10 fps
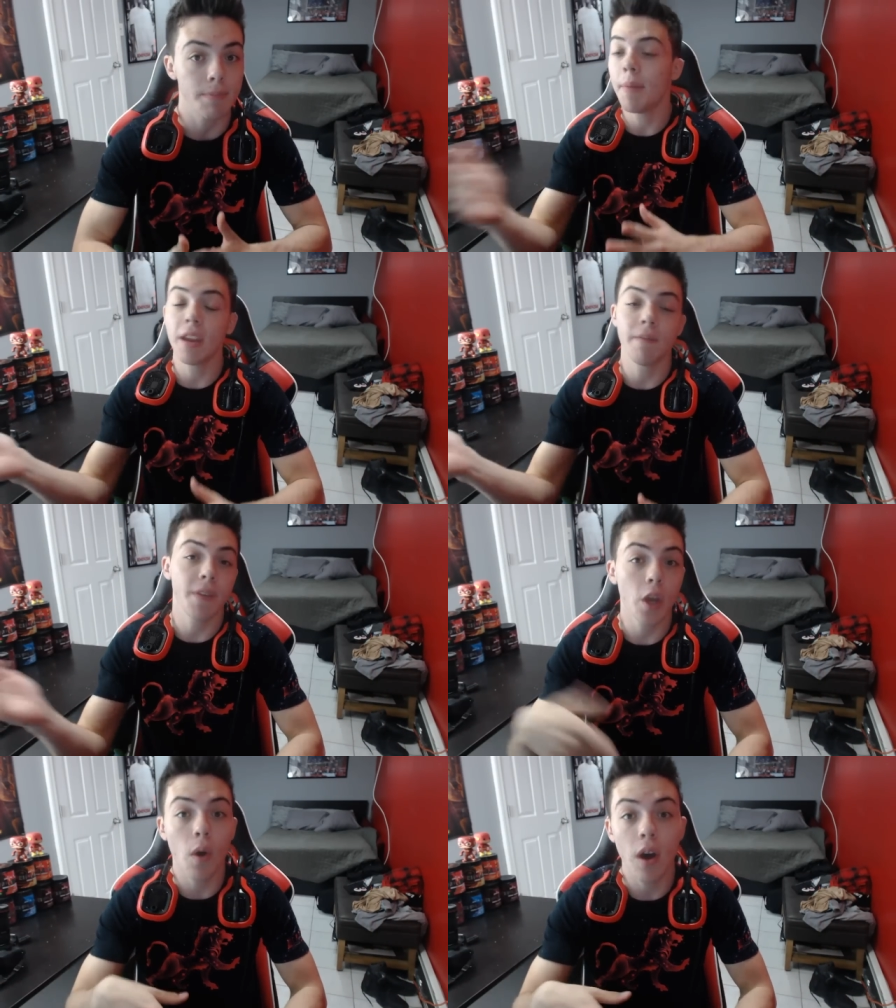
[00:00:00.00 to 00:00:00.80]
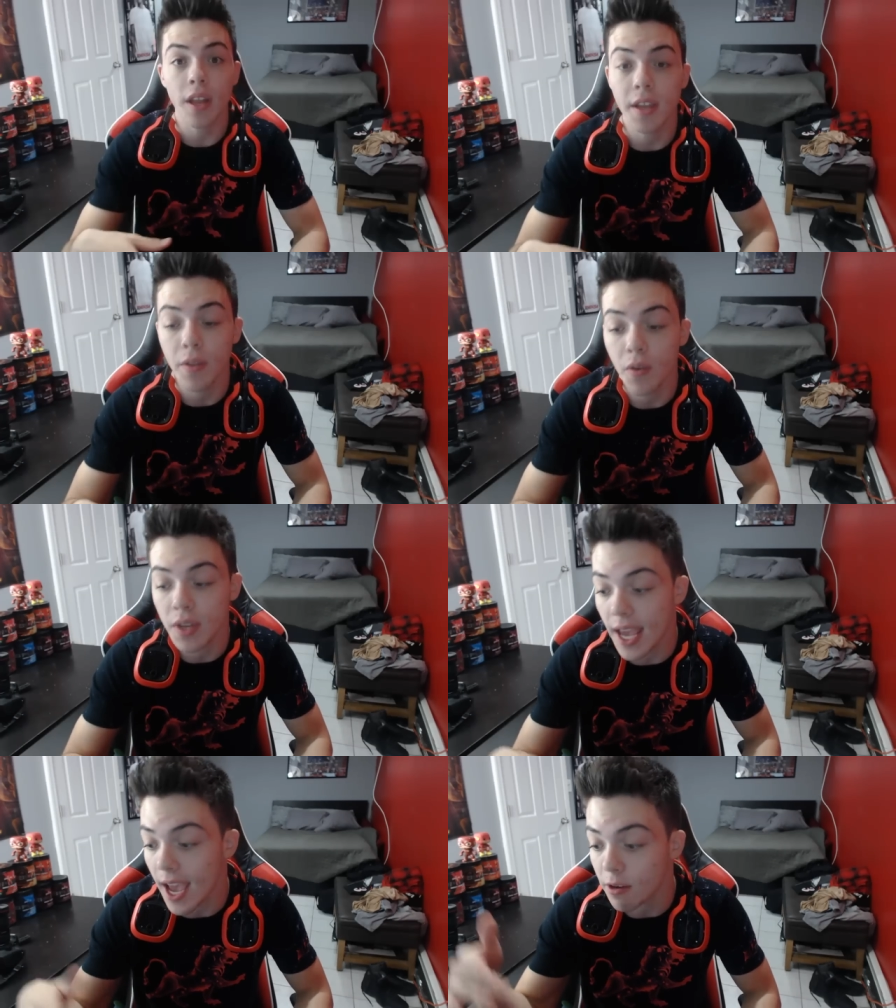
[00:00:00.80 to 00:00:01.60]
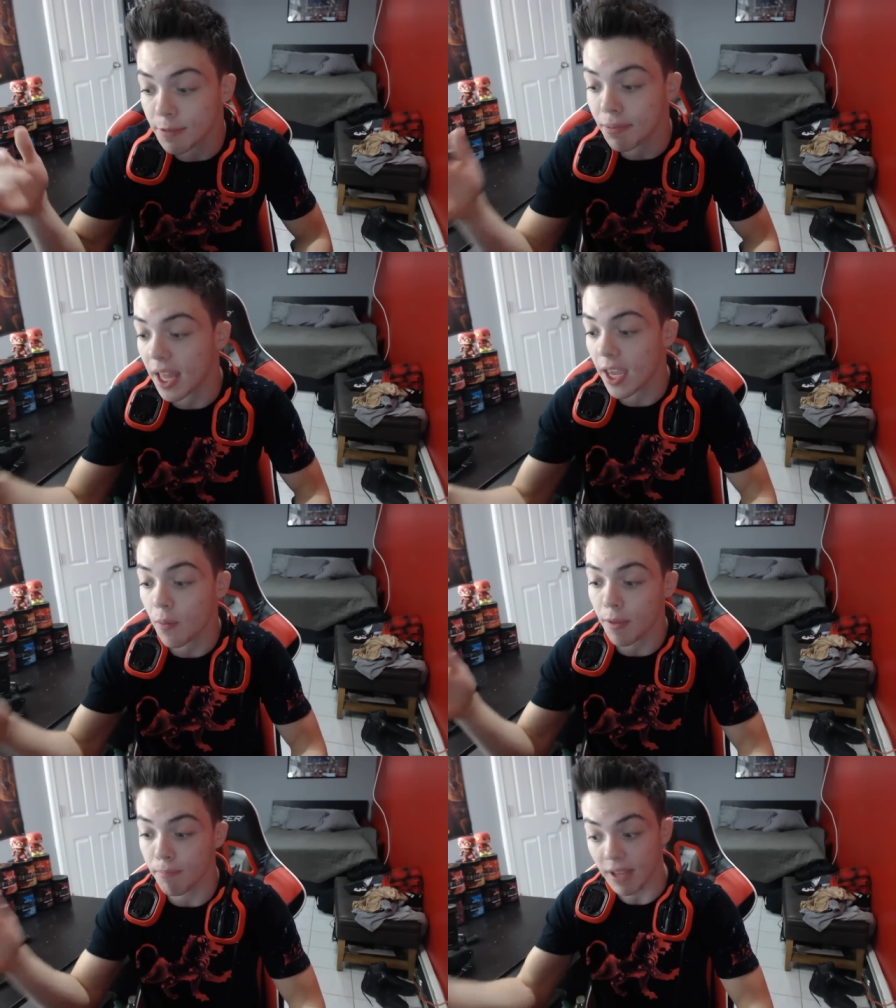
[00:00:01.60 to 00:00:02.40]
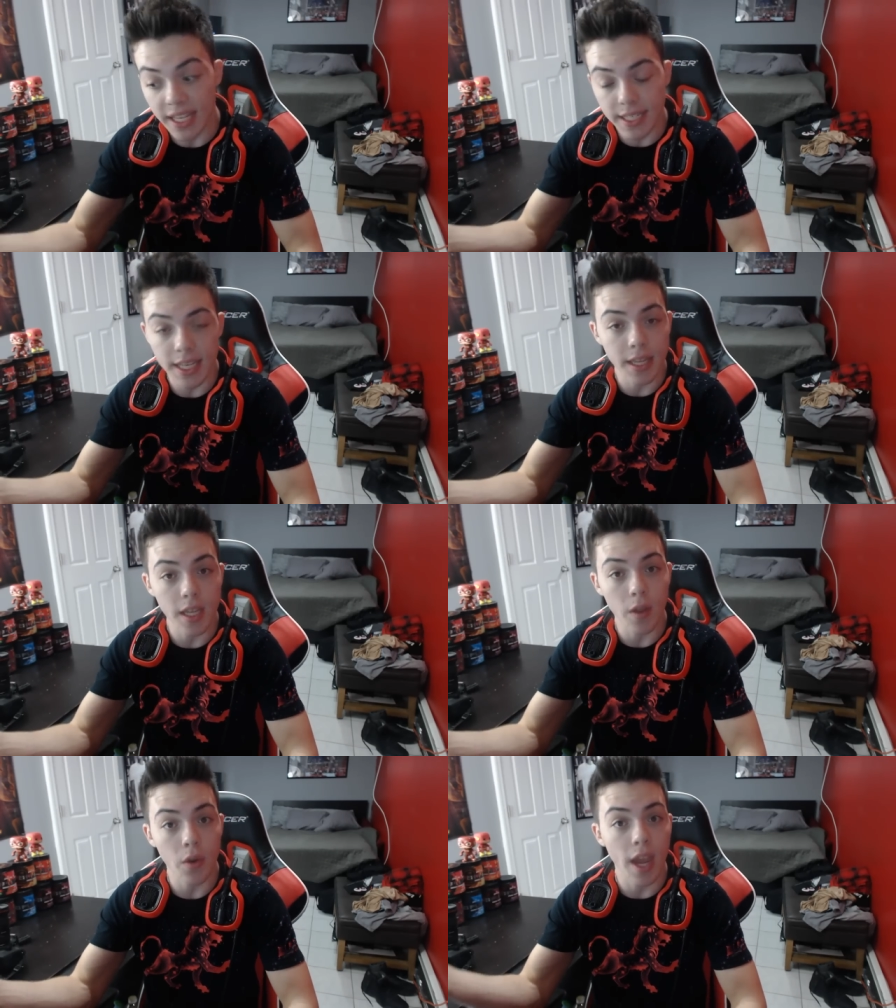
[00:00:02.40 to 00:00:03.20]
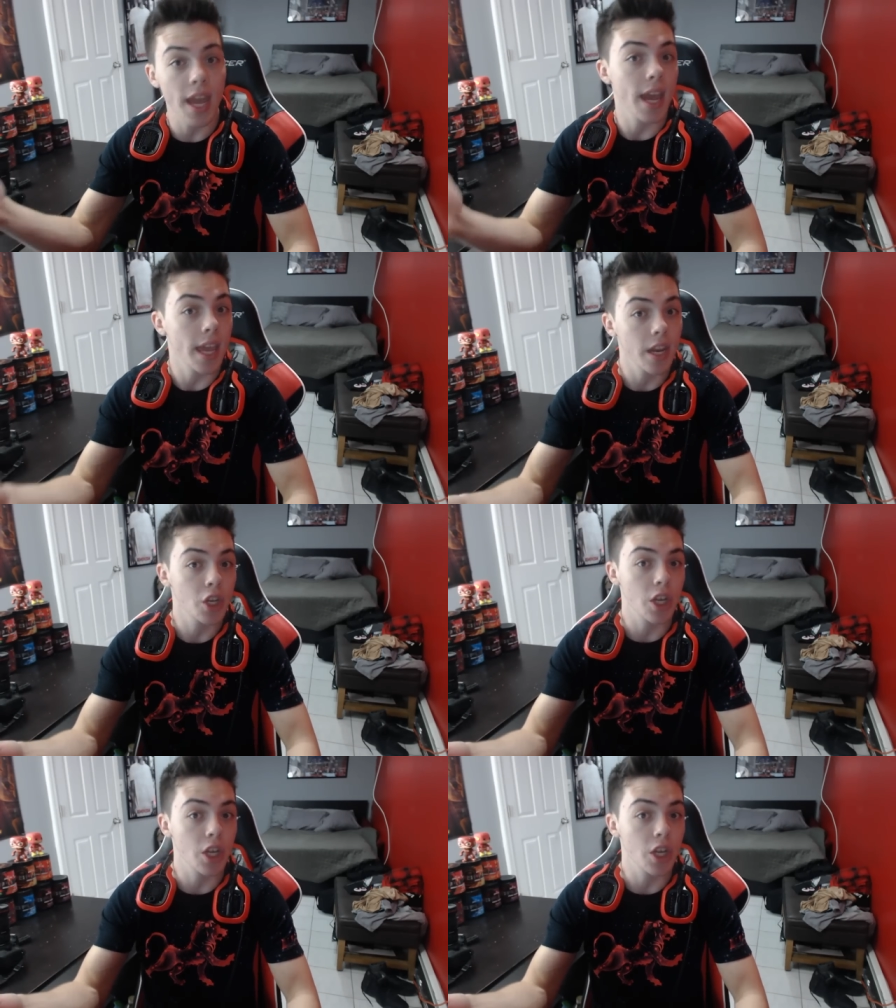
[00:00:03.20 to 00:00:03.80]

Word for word: I made a video on it the other day. I was playing with Blaziken the other day and I hit a